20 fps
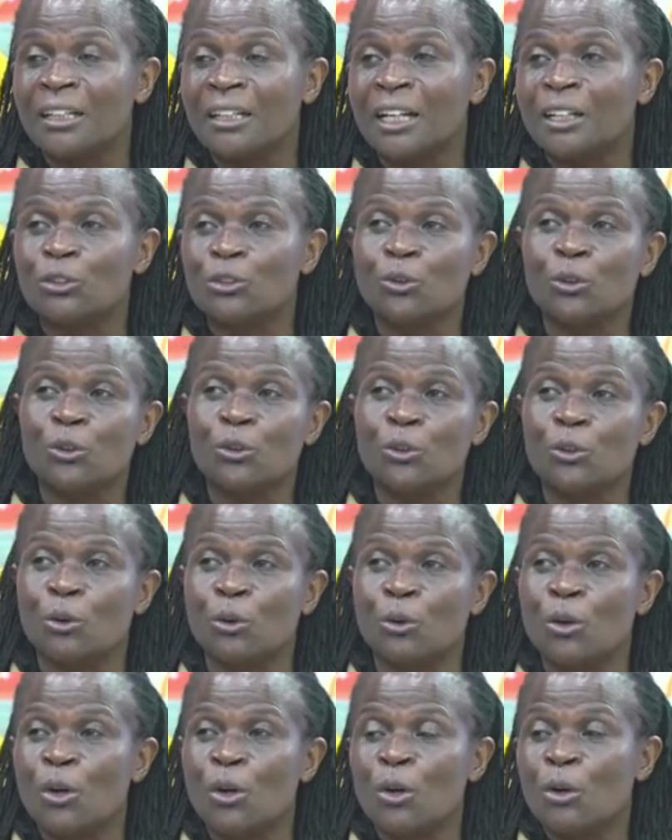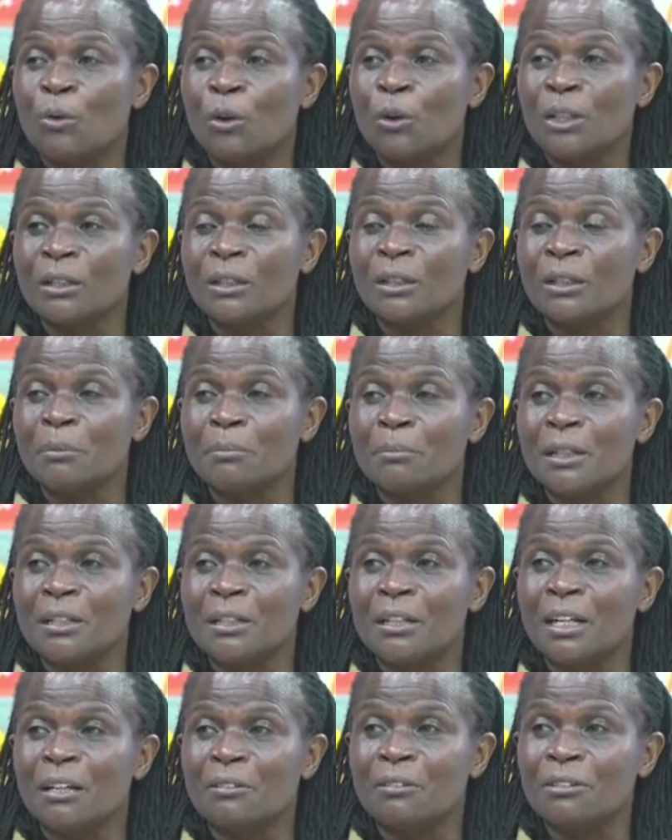hand does not know what, I
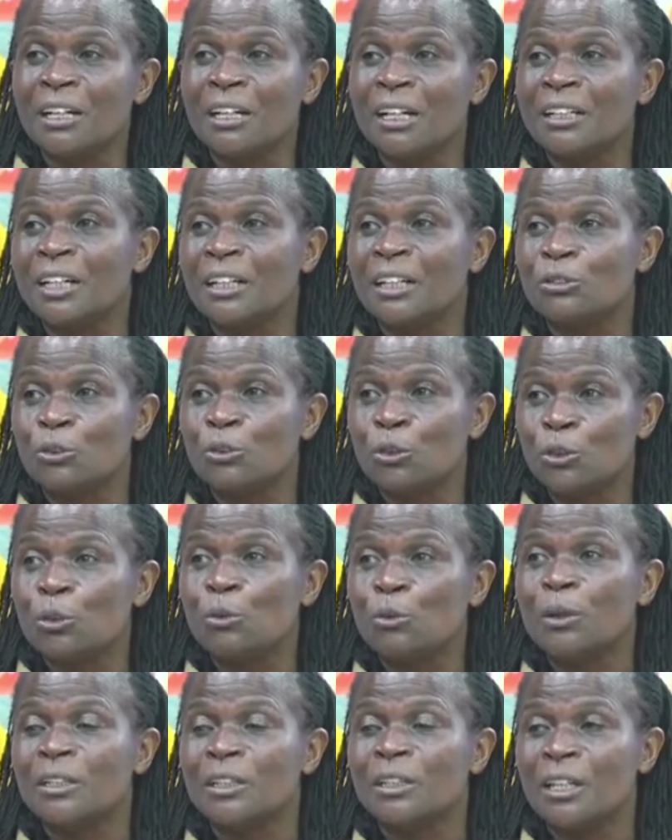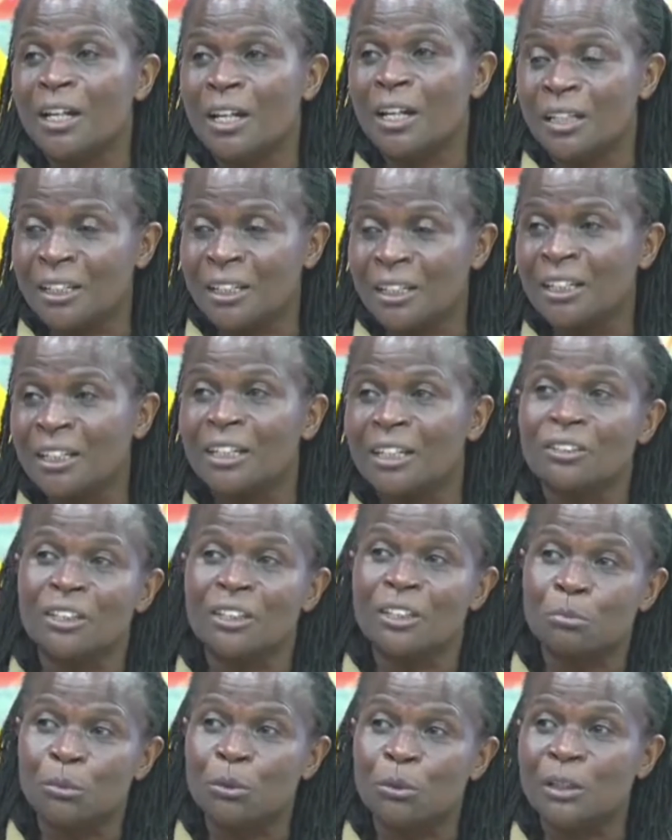mean, the left hand does not know what the right hand has
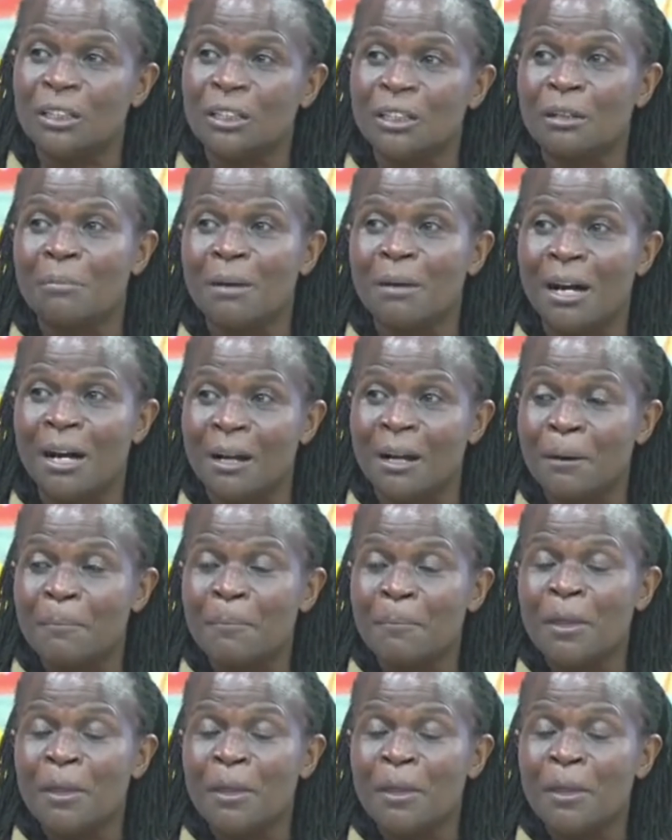just put in the bag.